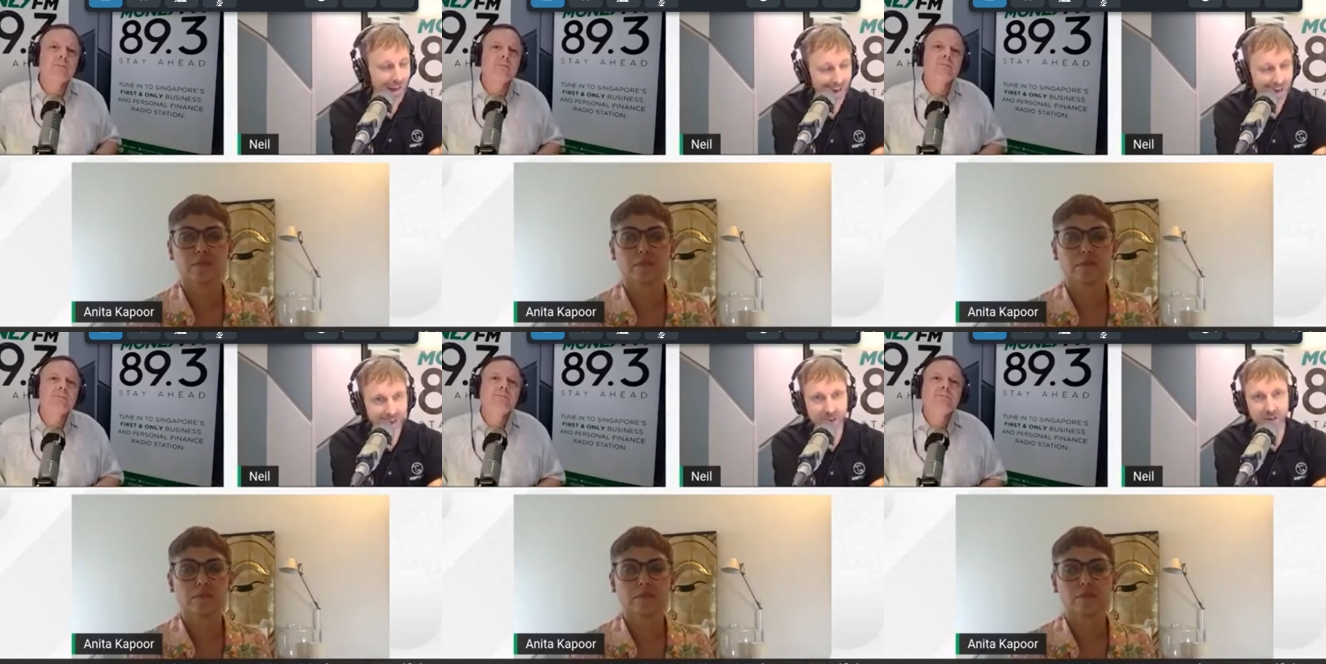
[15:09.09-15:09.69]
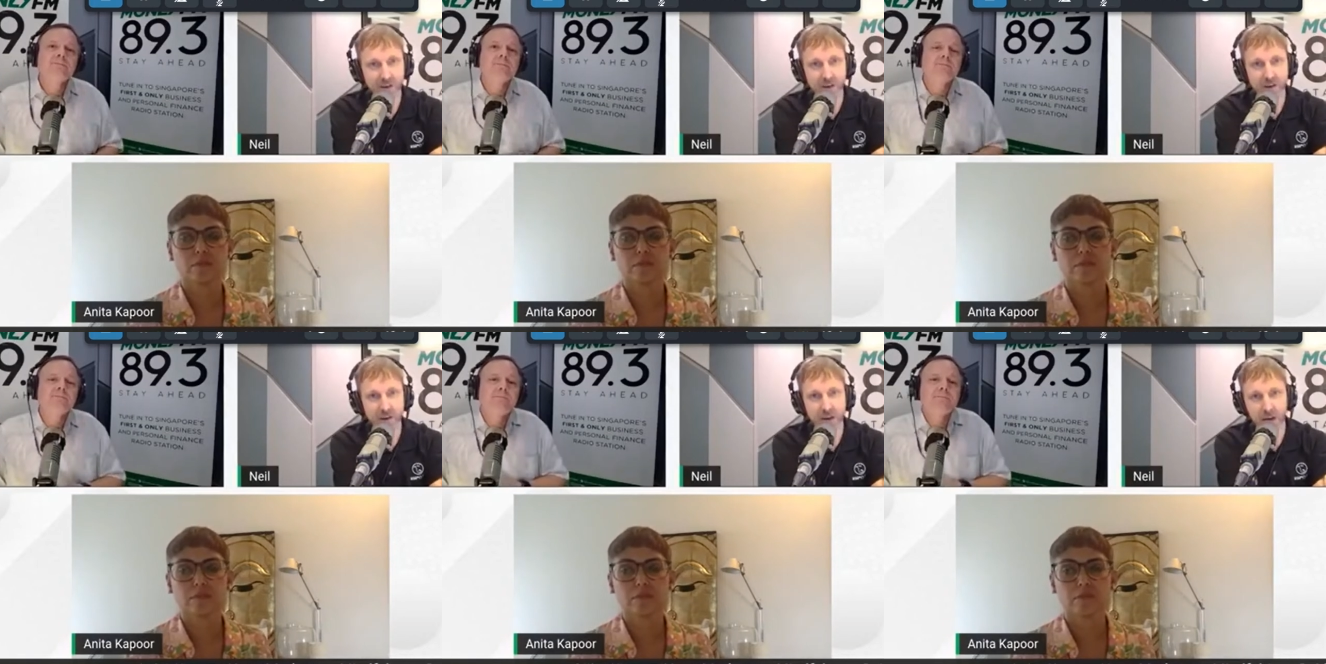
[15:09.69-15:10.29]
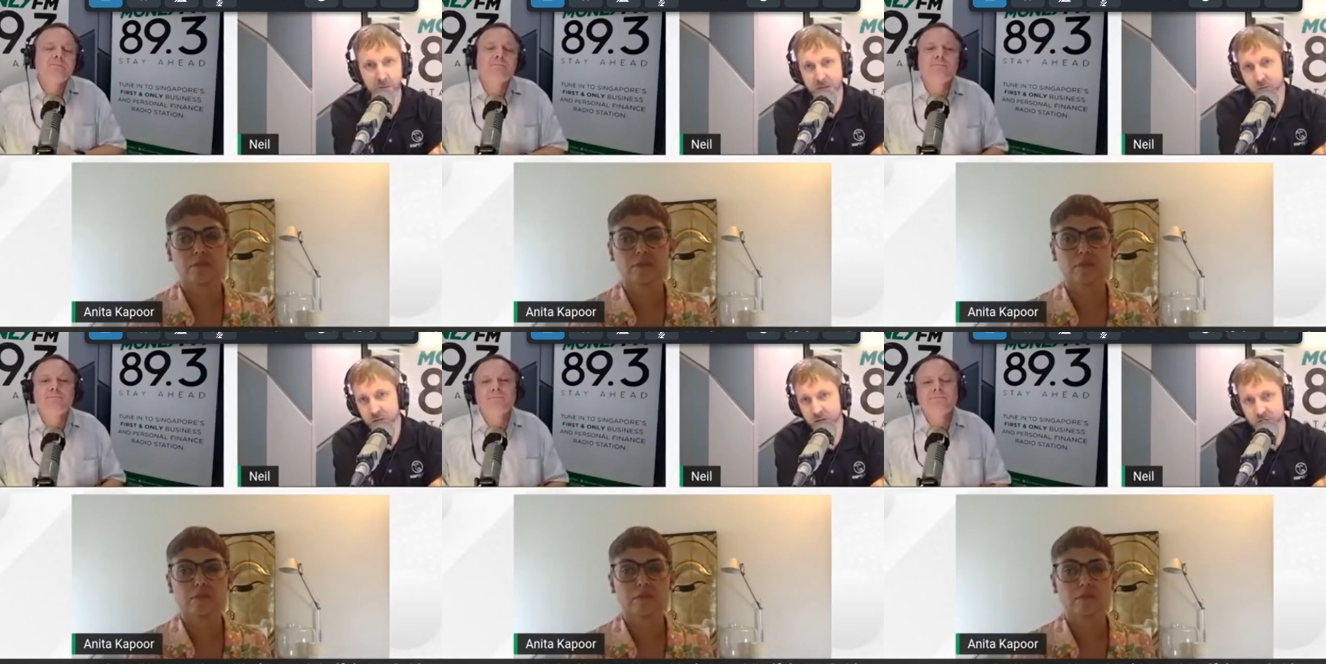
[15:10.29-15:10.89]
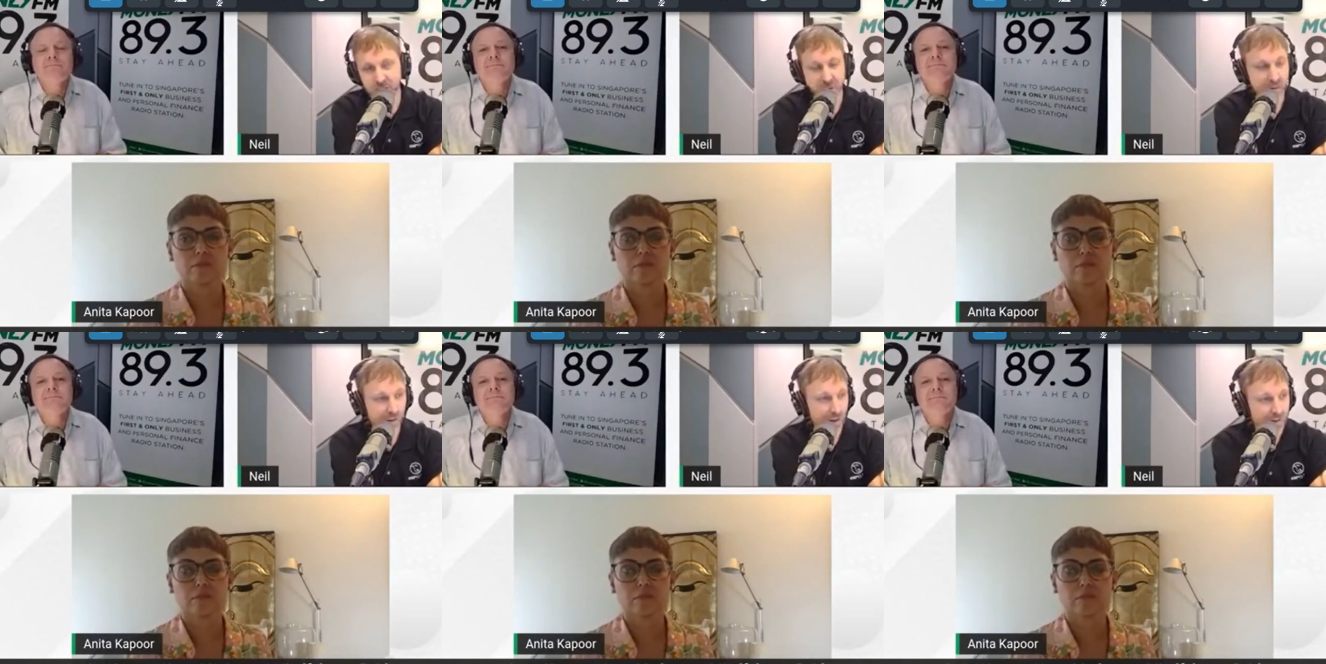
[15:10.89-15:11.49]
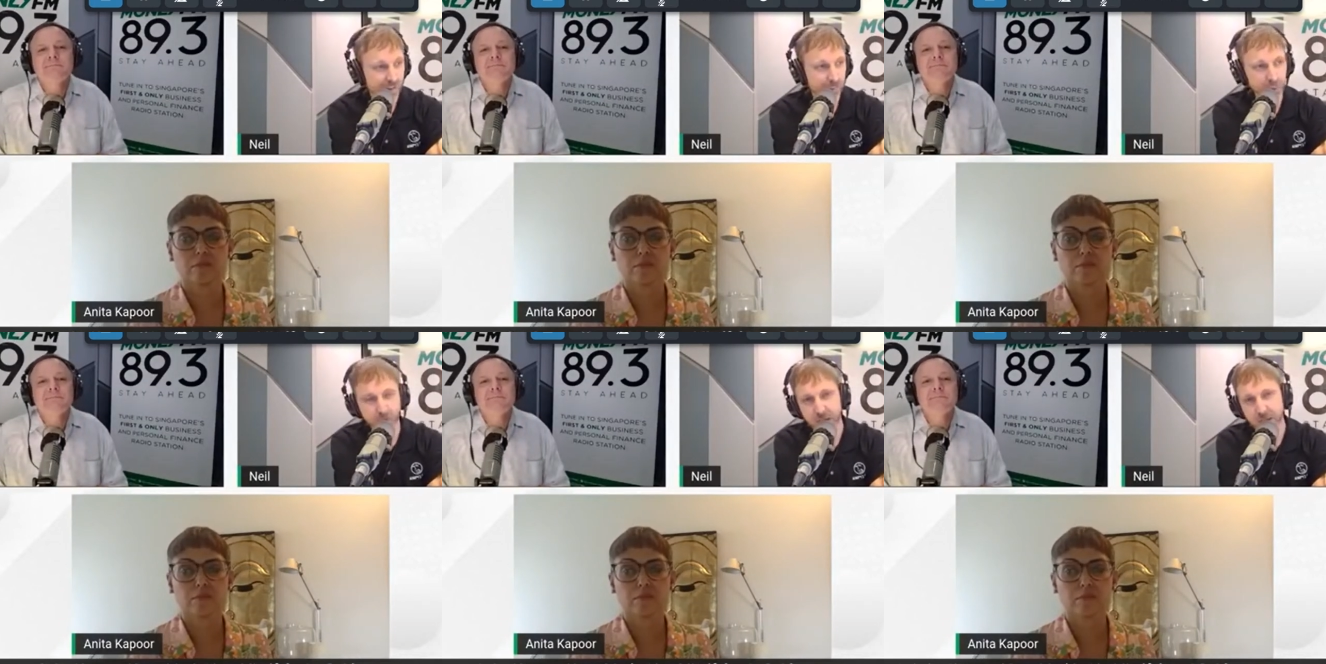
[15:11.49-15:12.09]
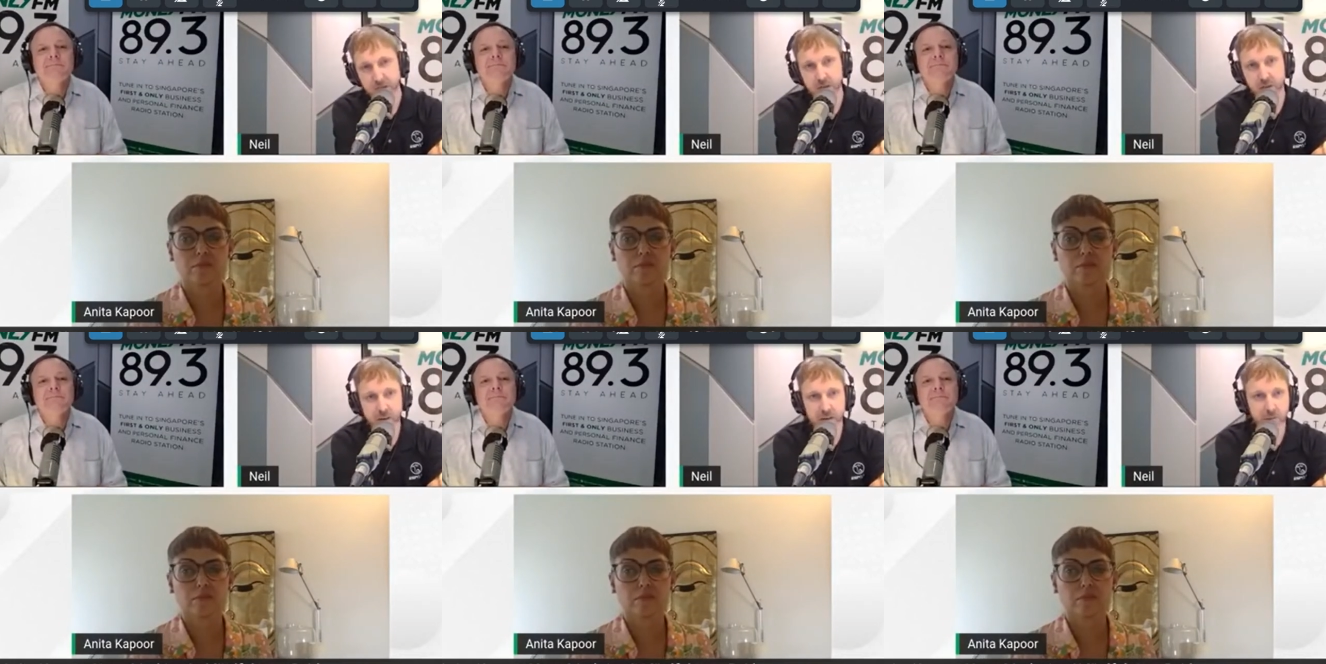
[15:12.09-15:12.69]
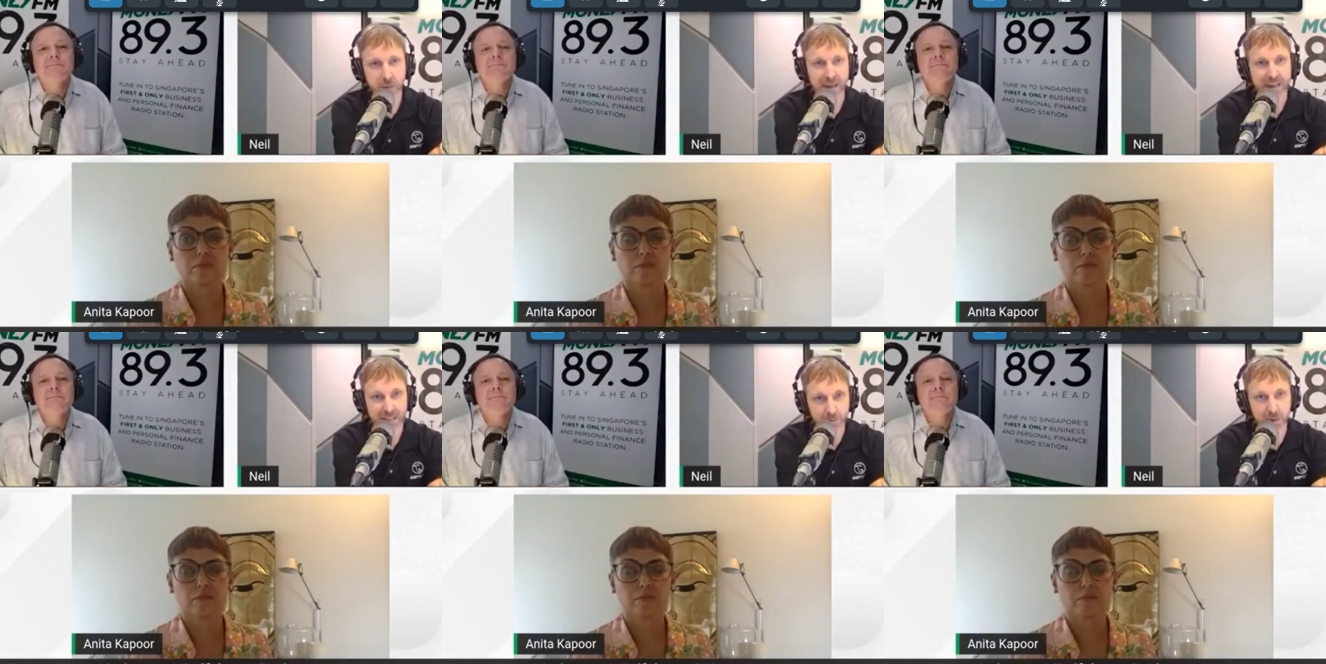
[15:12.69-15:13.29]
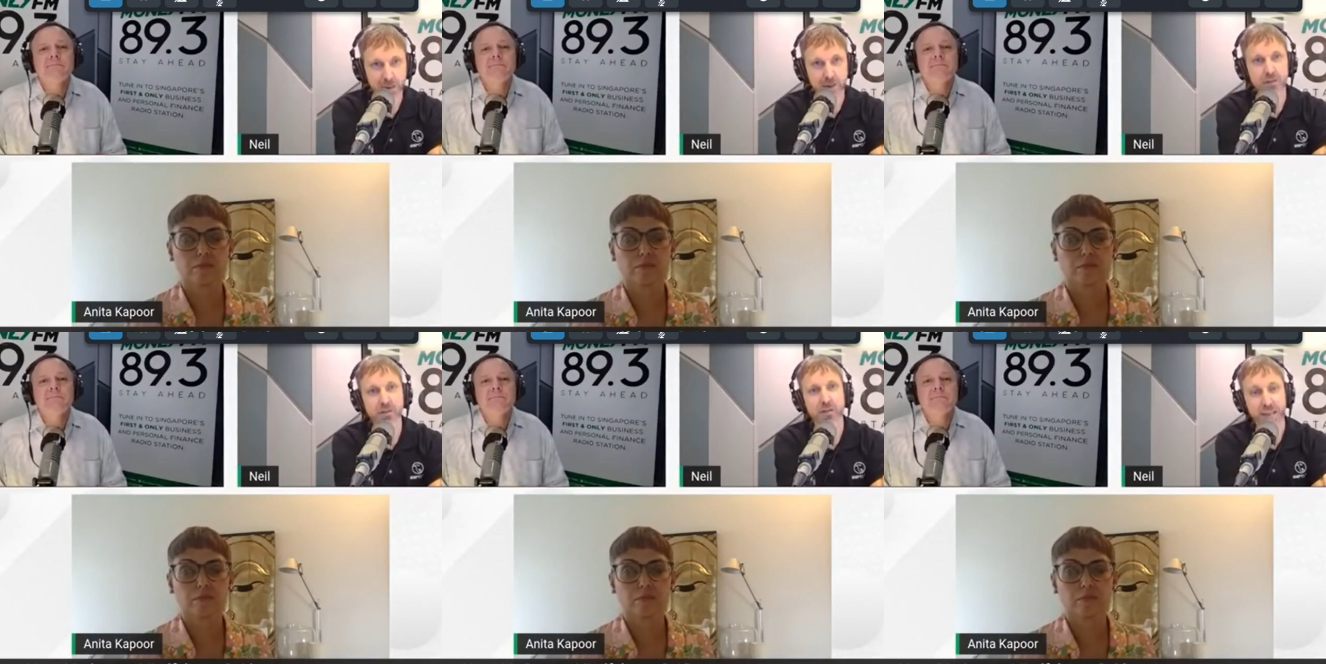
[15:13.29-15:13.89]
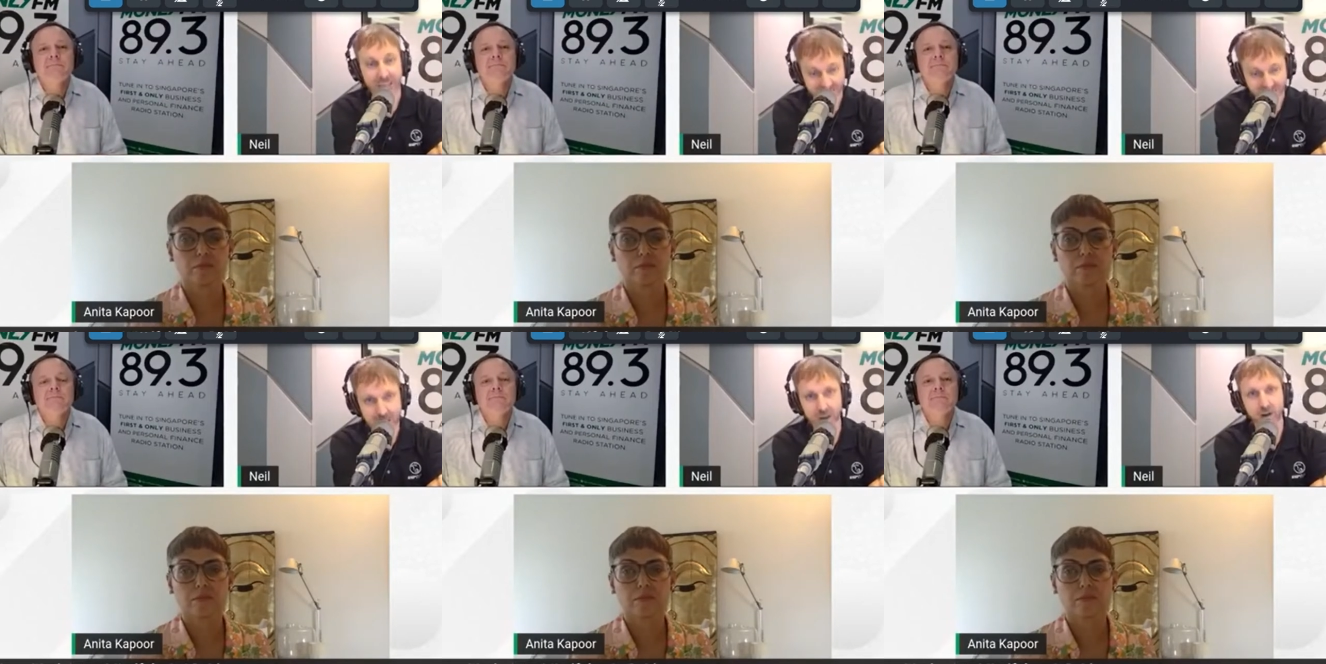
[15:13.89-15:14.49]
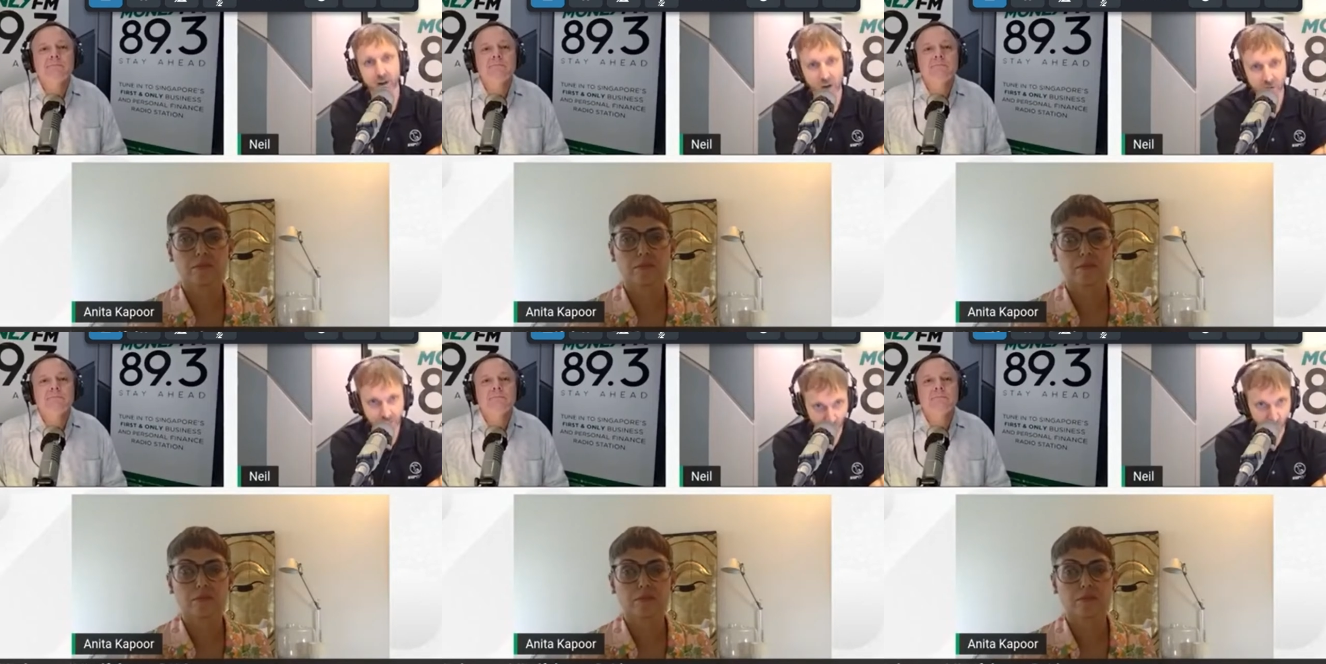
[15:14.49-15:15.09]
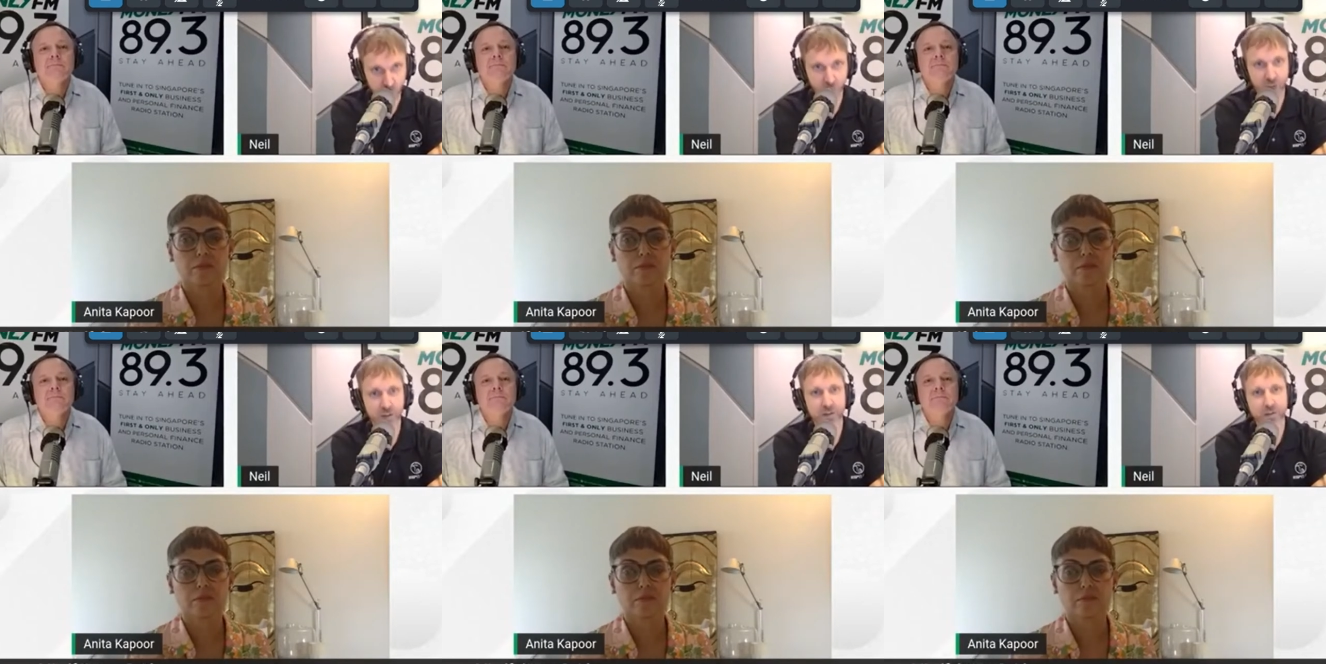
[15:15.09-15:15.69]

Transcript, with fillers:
Speaker 1: and uh, I'm much more interested in the likes of Bill Gates spending his billions here on the earth